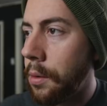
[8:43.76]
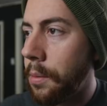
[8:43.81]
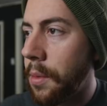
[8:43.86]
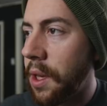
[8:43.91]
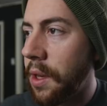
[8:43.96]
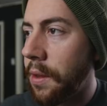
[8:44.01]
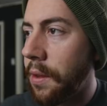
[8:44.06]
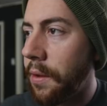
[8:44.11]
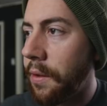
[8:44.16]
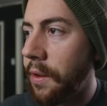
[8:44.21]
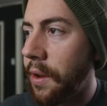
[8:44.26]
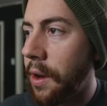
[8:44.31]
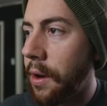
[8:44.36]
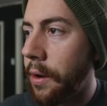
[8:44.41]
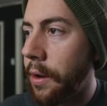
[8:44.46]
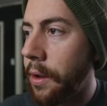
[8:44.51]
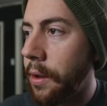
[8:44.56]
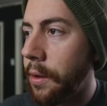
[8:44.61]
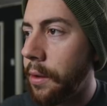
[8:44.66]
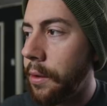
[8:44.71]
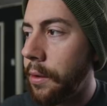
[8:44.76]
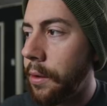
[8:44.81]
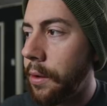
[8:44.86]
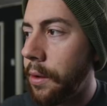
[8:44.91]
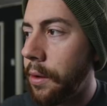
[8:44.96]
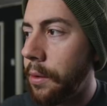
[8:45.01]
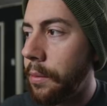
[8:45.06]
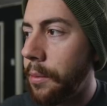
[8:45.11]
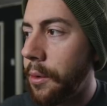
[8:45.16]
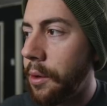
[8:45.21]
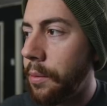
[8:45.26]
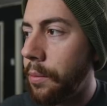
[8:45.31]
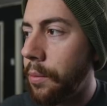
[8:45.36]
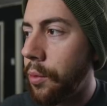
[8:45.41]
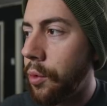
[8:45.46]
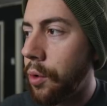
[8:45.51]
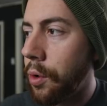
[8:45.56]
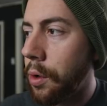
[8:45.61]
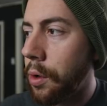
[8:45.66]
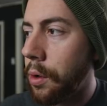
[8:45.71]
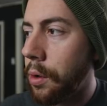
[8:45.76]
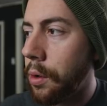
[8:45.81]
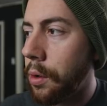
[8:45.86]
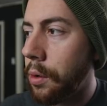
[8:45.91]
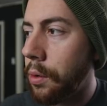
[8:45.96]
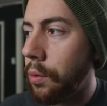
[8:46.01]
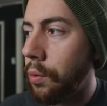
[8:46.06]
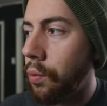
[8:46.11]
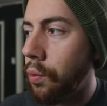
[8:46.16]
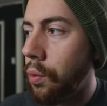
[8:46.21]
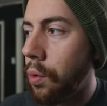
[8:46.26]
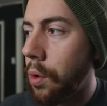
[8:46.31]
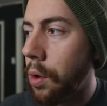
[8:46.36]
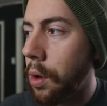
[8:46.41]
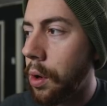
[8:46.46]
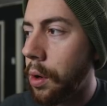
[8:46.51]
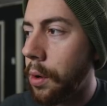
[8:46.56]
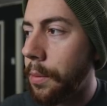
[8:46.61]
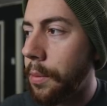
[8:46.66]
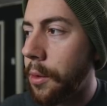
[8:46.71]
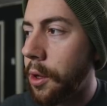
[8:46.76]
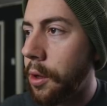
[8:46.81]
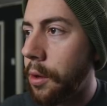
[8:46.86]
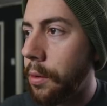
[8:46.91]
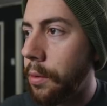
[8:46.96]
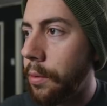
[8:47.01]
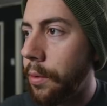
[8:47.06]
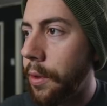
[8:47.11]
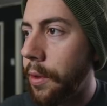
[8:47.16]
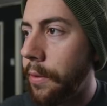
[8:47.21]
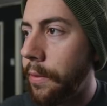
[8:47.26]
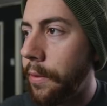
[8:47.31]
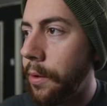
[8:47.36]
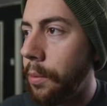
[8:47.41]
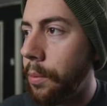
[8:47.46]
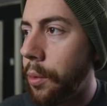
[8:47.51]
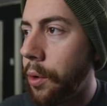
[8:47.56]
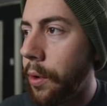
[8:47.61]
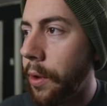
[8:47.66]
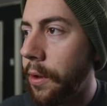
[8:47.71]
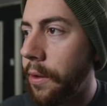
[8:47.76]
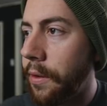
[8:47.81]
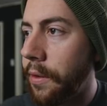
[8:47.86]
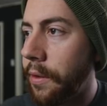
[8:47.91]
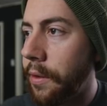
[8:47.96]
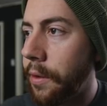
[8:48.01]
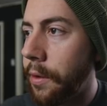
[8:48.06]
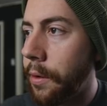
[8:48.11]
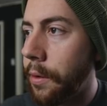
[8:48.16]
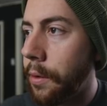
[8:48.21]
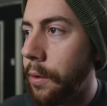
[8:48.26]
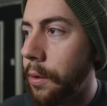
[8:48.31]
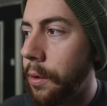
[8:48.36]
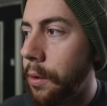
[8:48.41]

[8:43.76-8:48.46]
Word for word: make this area a little bit more warm with a few points too.